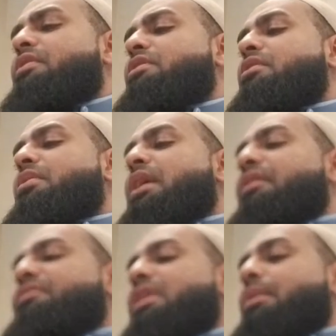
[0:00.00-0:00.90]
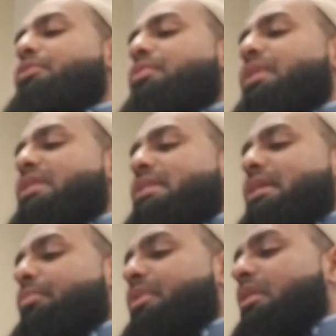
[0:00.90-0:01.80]
you don't have time to read
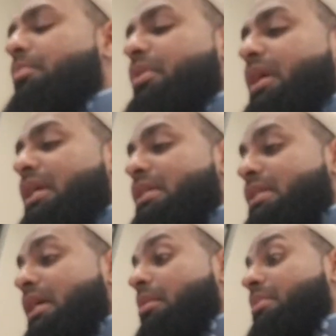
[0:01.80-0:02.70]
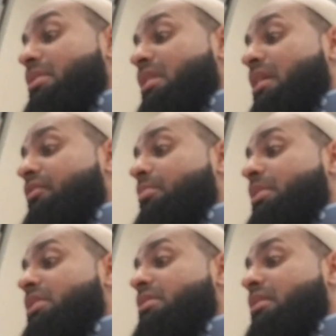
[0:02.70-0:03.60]
something about Islam, it doesn't have to
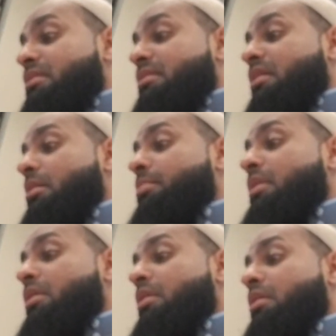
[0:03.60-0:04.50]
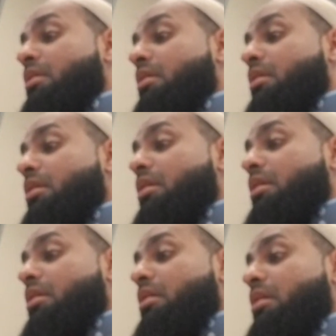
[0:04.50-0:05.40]
be just Islam.
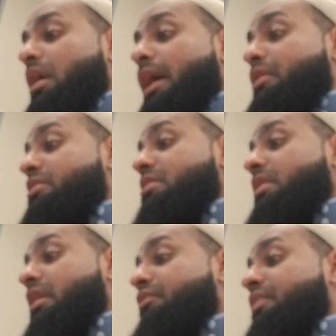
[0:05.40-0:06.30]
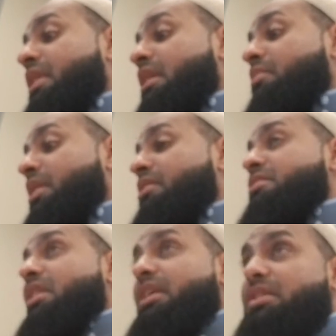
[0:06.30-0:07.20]
I used to love reading Reader's
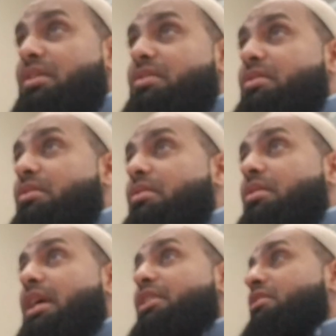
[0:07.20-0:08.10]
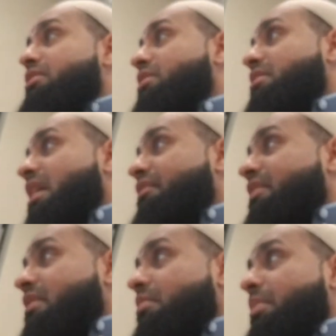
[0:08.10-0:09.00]
Digest. National
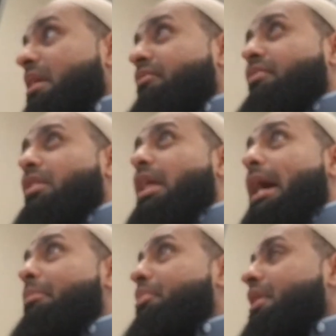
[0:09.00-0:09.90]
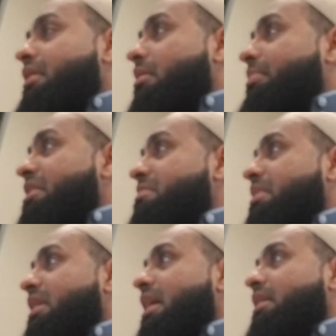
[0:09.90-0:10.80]
Geographic. We have a library in our
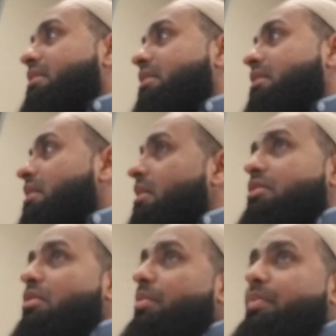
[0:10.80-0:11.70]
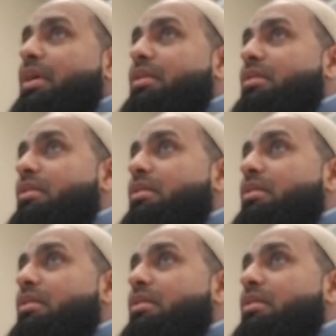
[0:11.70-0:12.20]
basement in Canada. That's all we read.